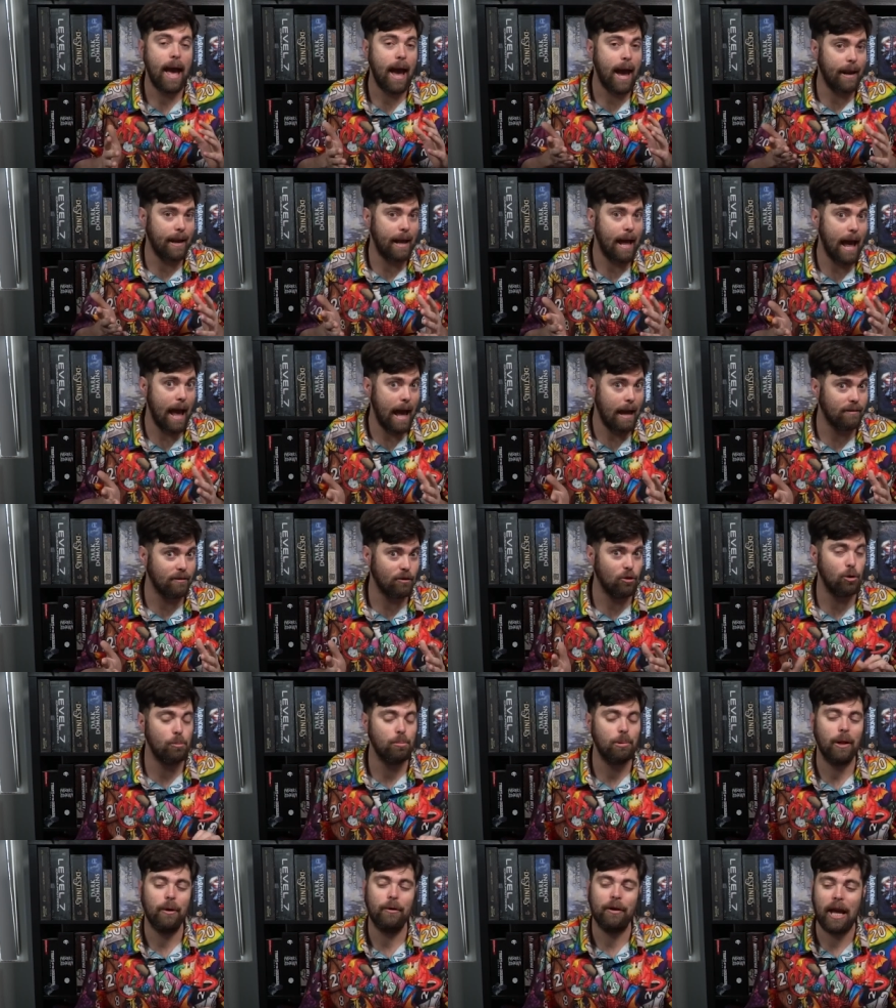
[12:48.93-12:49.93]
and as a
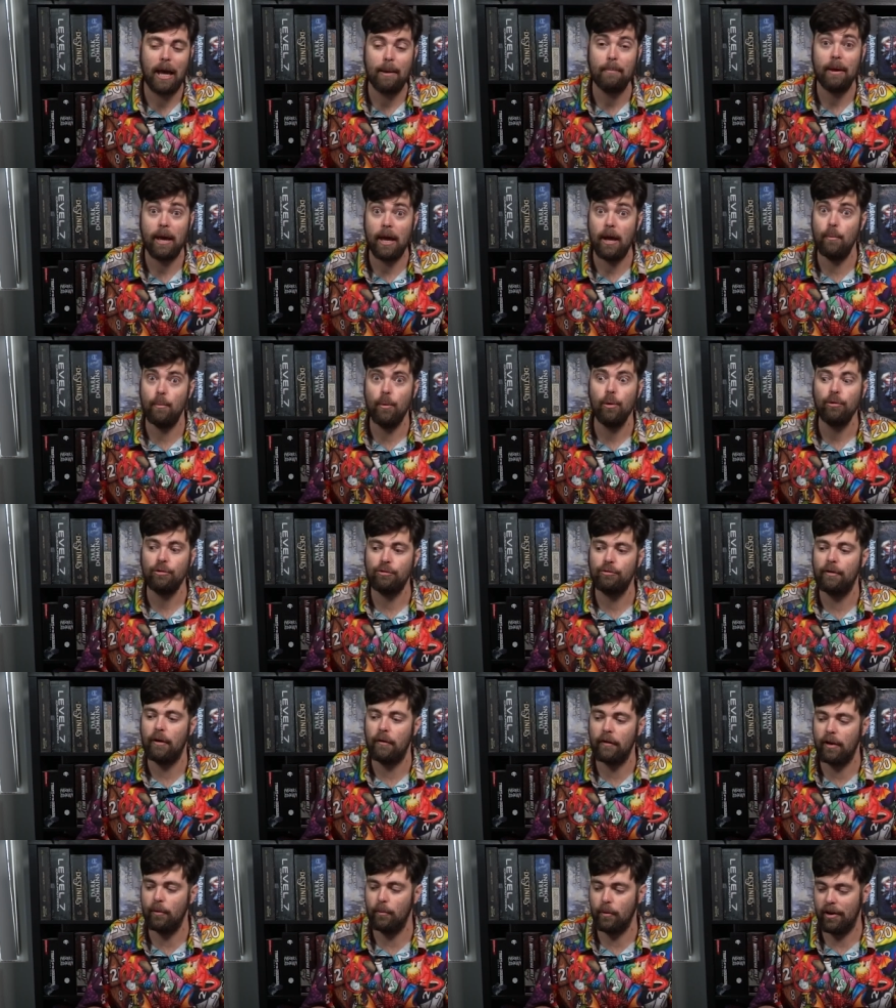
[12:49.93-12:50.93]
two-player game, it works
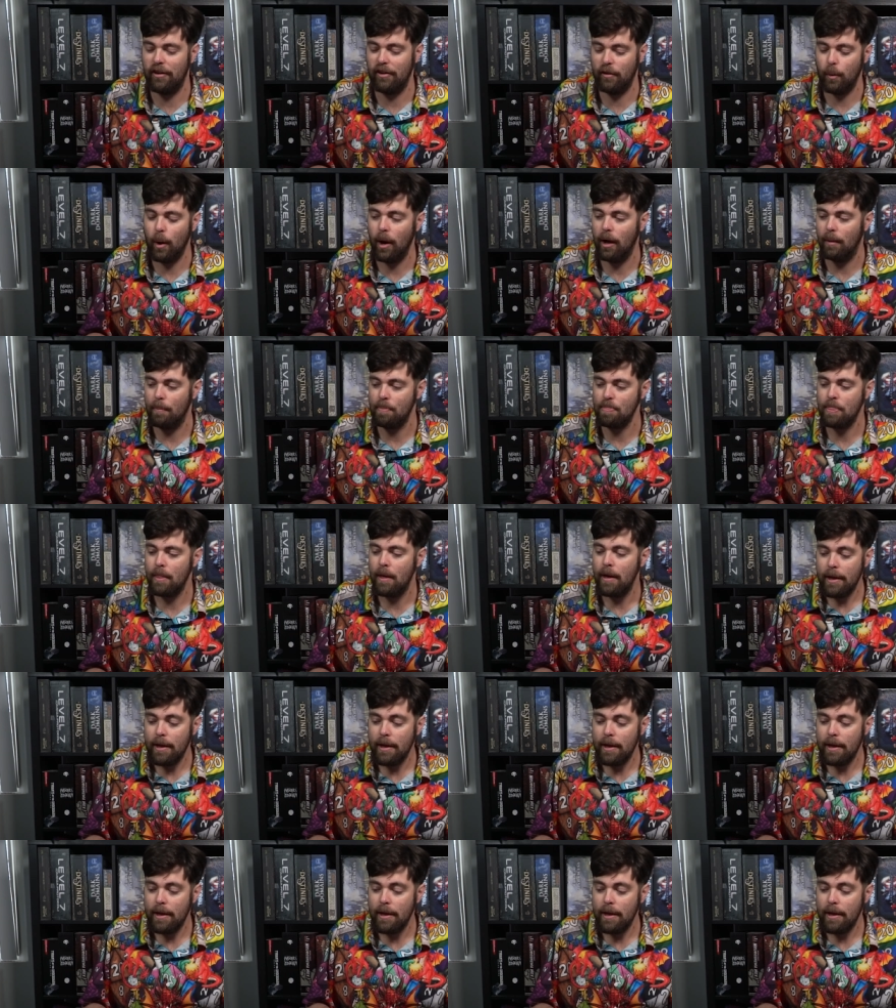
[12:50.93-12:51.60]
very, very well.